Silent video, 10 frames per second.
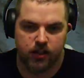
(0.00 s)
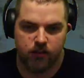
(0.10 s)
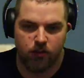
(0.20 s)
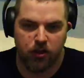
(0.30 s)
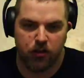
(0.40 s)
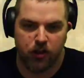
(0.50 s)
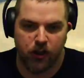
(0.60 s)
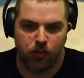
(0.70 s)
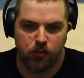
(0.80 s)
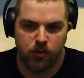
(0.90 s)
Wait, what are
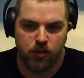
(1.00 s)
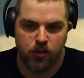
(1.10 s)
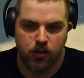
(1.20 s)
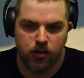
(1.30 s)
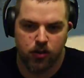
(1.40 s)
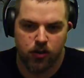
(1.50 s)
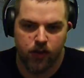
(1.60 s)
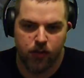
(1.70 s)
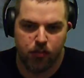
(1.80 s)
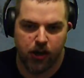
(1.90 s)
you?
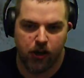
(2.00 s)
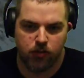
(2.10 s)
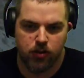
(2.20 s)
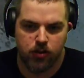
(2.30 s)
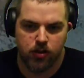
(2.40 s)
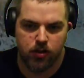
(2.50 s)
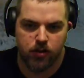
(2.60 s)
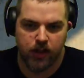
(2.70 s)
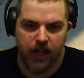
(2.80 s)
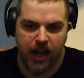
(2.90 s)
Break you.
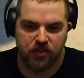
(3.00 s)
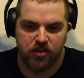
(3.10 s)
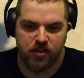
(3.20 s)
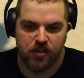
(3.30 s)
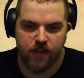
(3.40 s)
Yes.